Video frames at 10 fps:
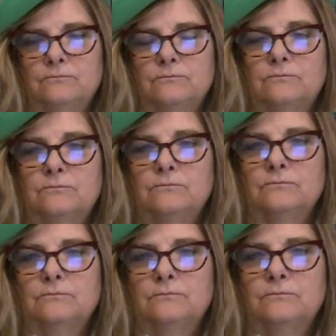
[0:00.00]

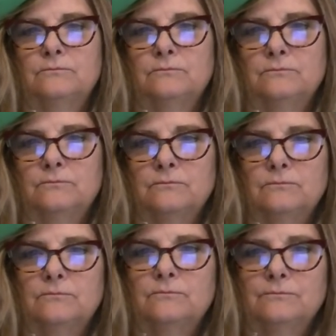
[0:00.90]

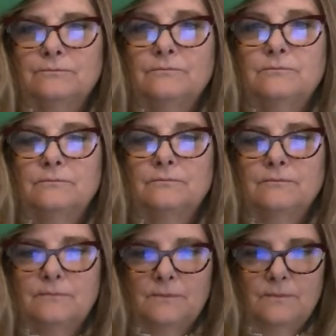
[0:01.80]

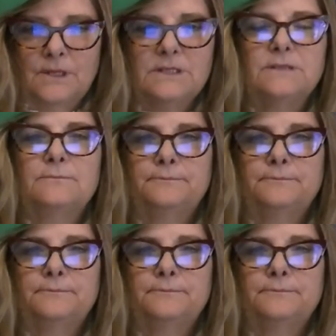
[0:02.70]
The person shown says nothing.